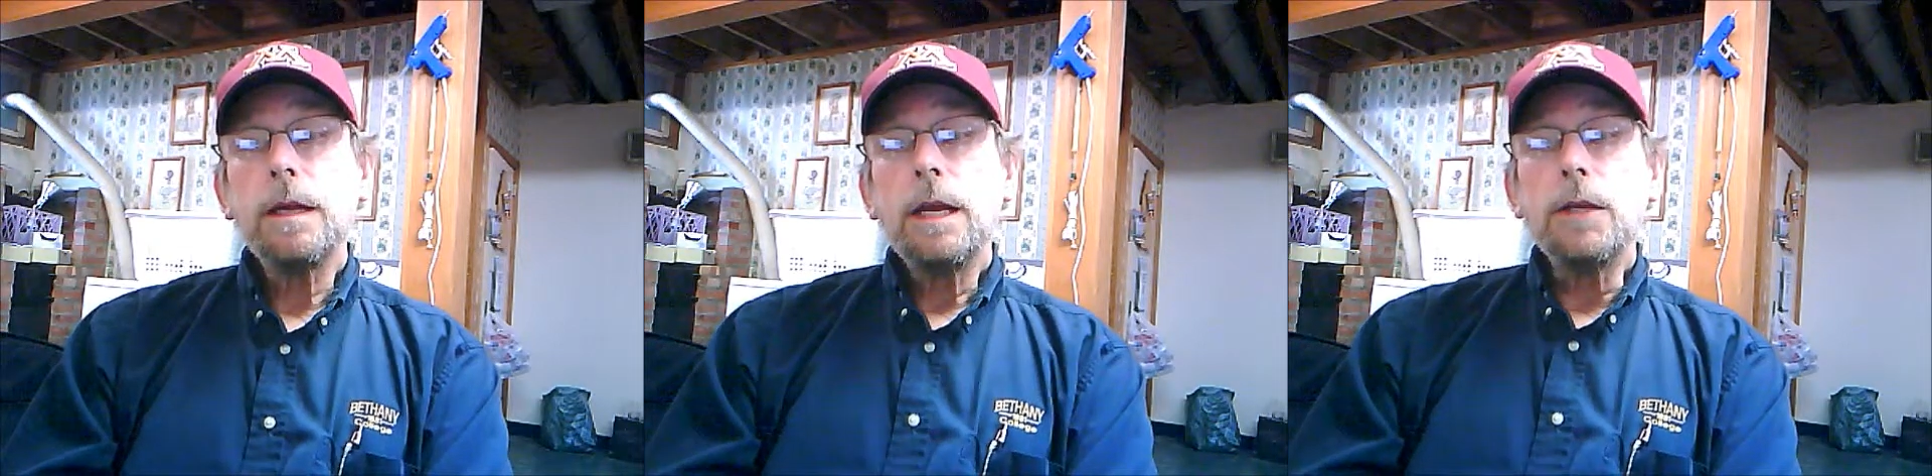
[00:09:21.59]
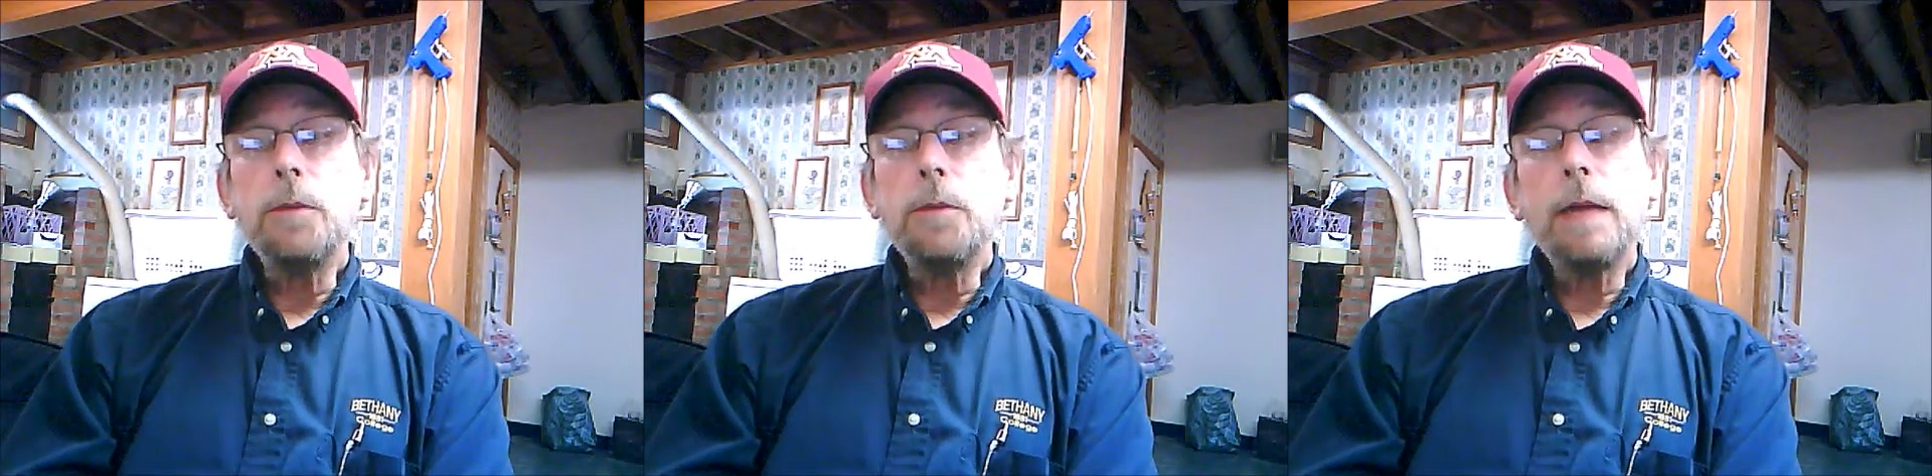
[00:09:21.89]

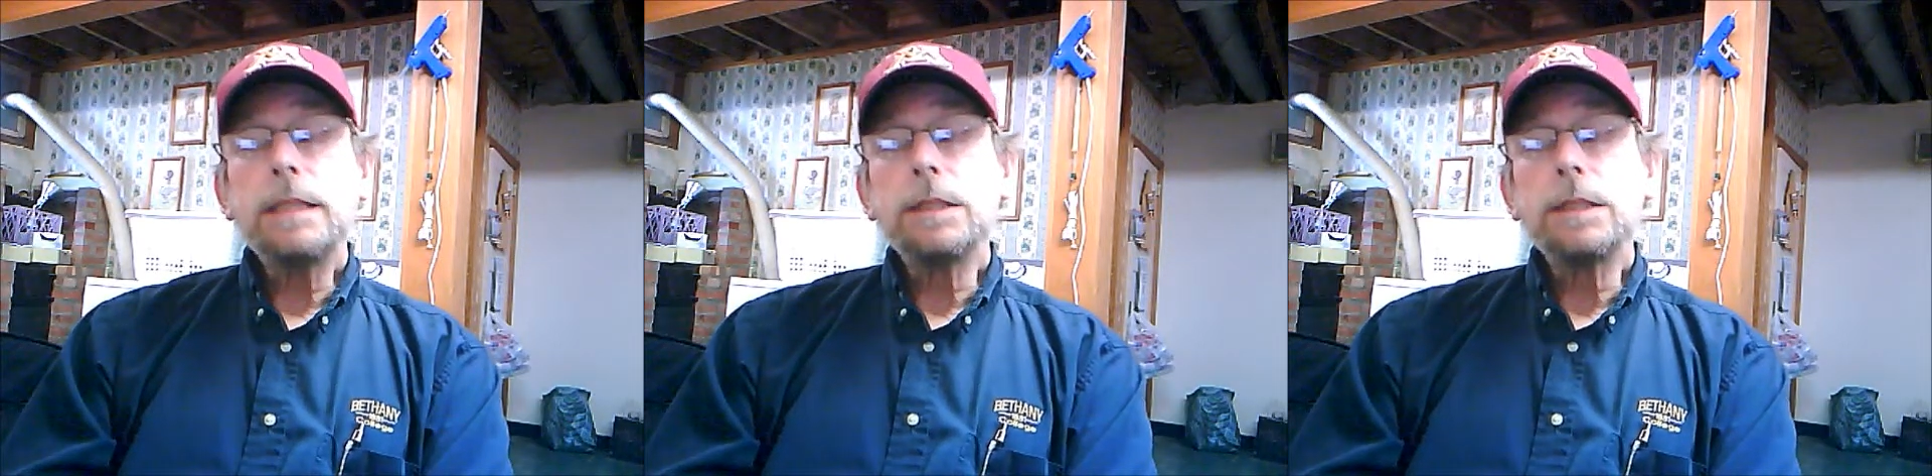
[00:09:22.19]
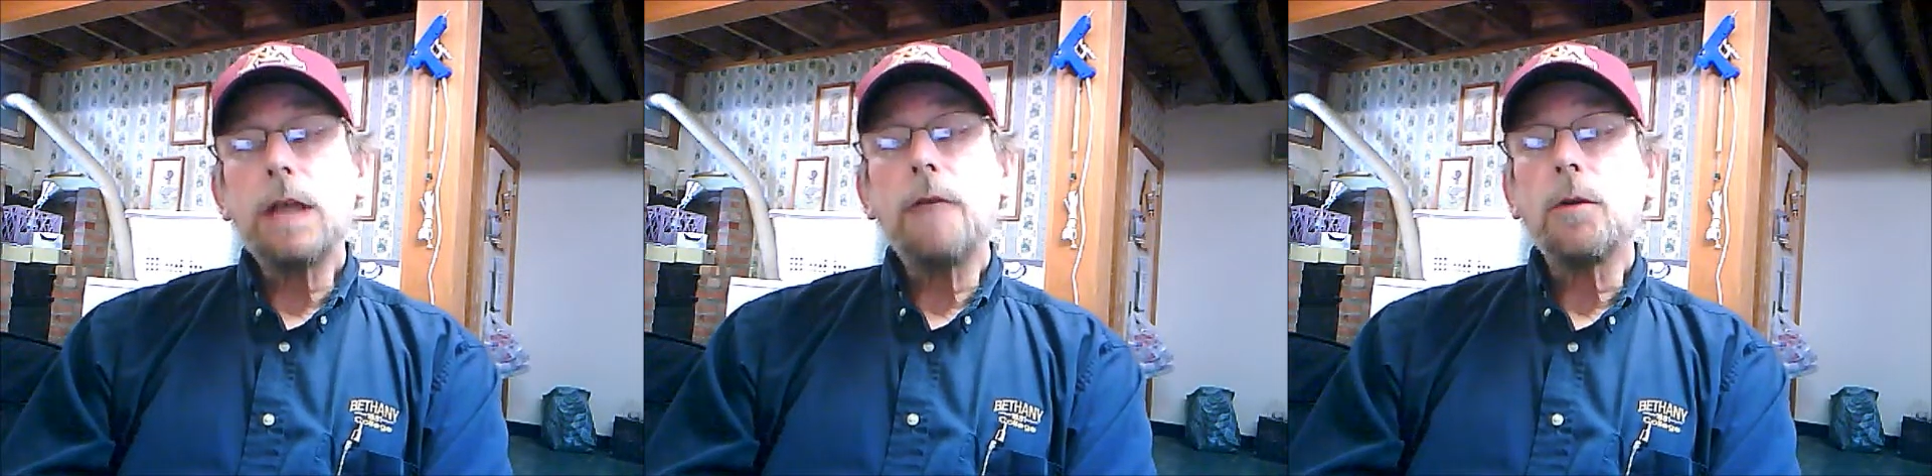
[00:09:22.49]
You might
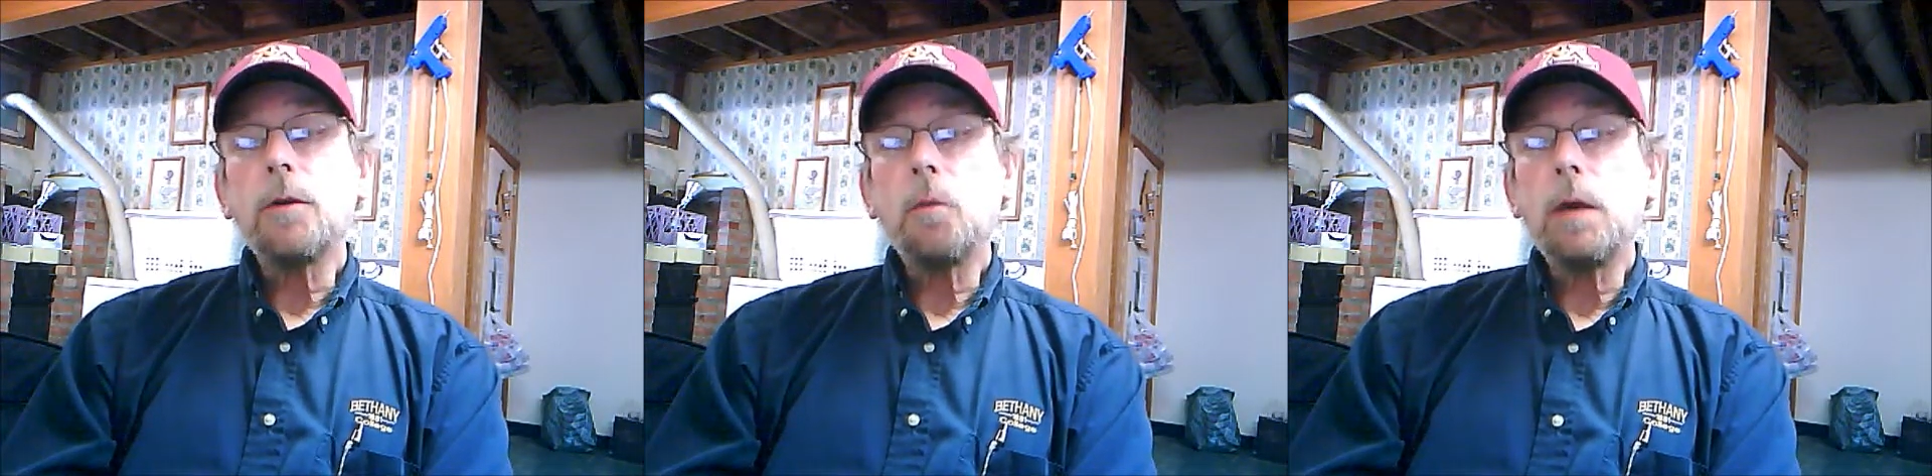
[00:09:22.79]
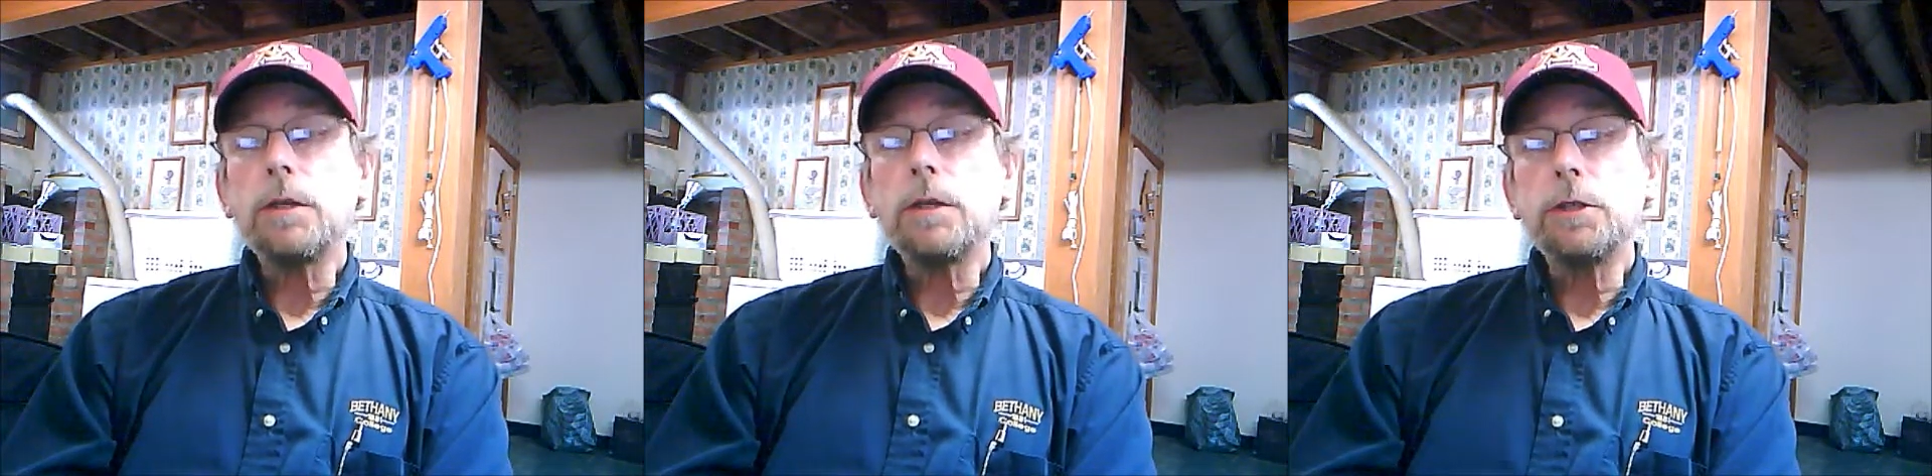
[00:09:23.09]
discover while
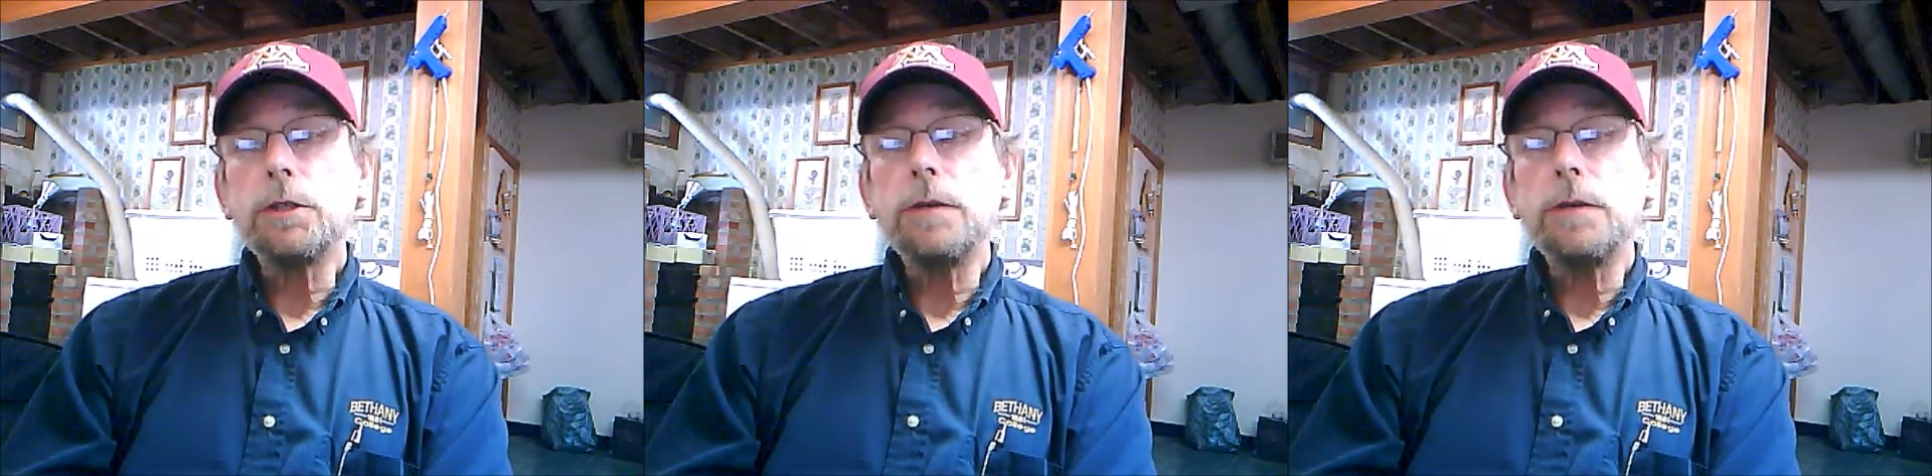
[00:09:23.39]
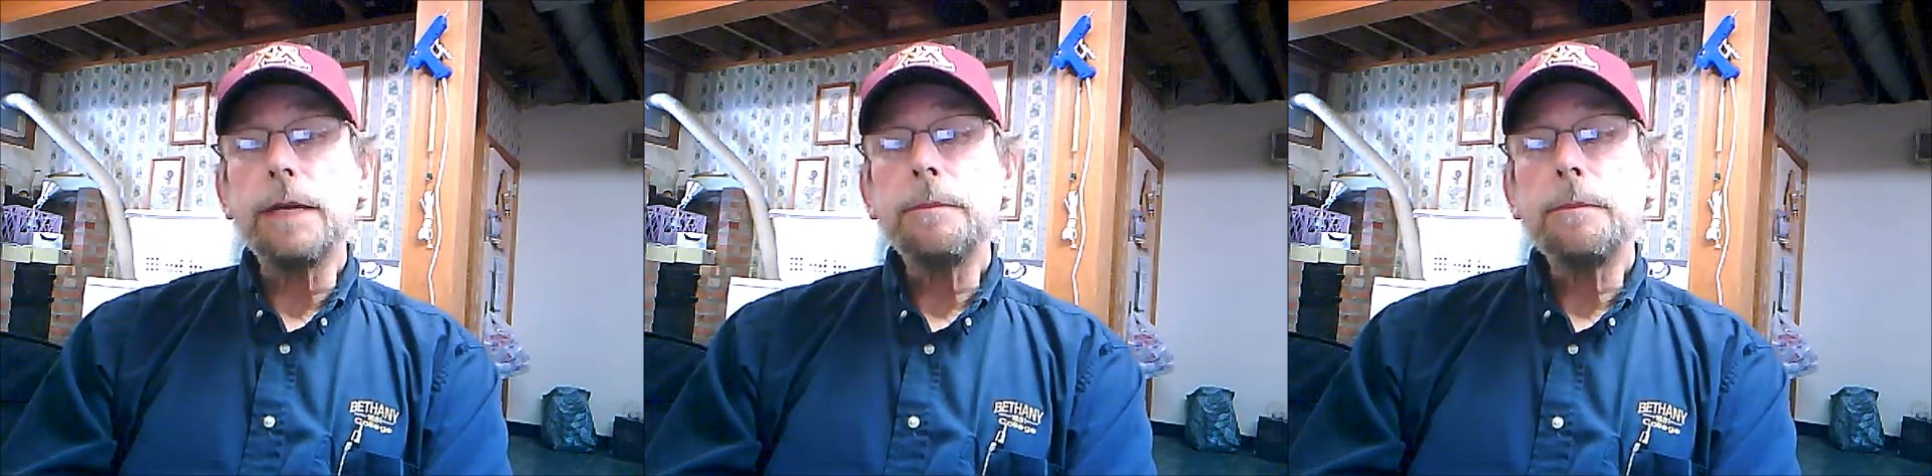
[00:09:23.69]
you're shooting